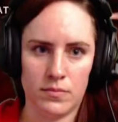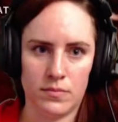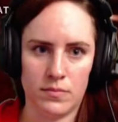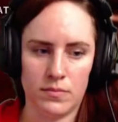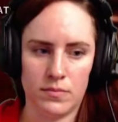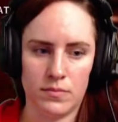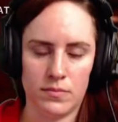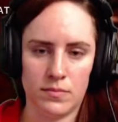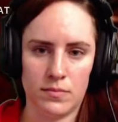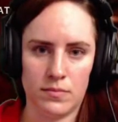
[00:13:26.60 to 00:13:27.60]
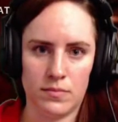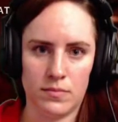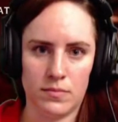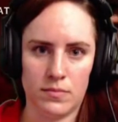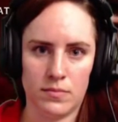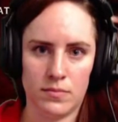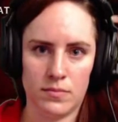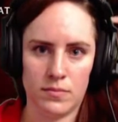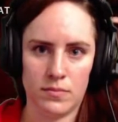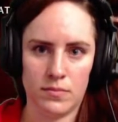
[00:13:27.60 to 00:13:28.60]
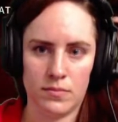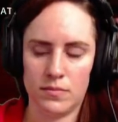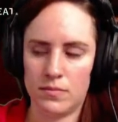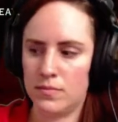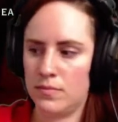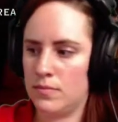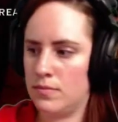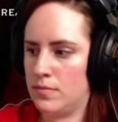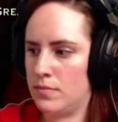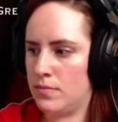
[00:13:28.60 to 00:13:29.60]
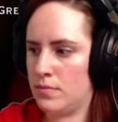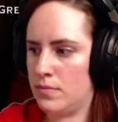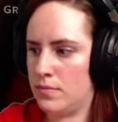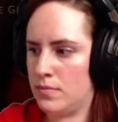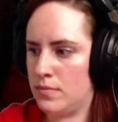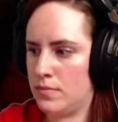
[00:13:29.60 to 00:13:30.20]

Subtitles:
(not speaking)